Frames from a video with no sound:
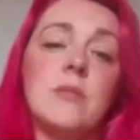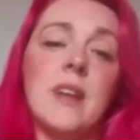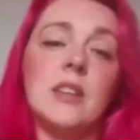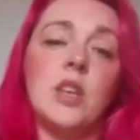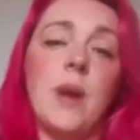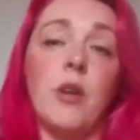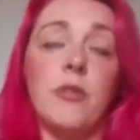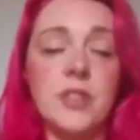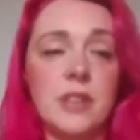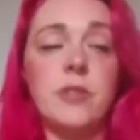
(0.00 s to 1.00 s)
value out of
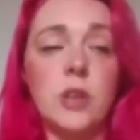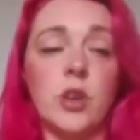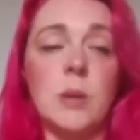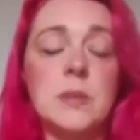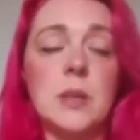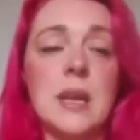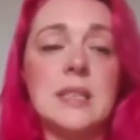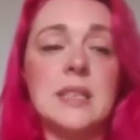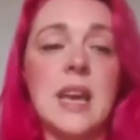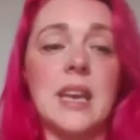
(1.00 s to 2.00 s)
the different groups, so
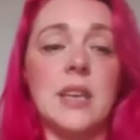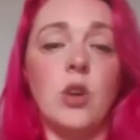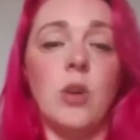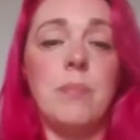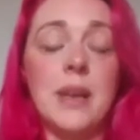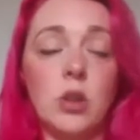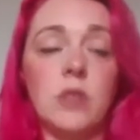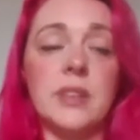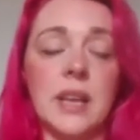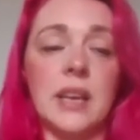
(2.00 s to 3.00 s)
let's say your big love
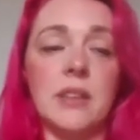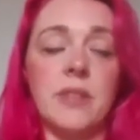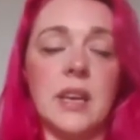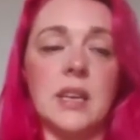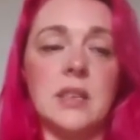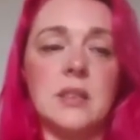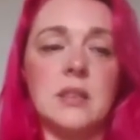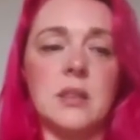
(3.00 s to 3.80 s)
in life is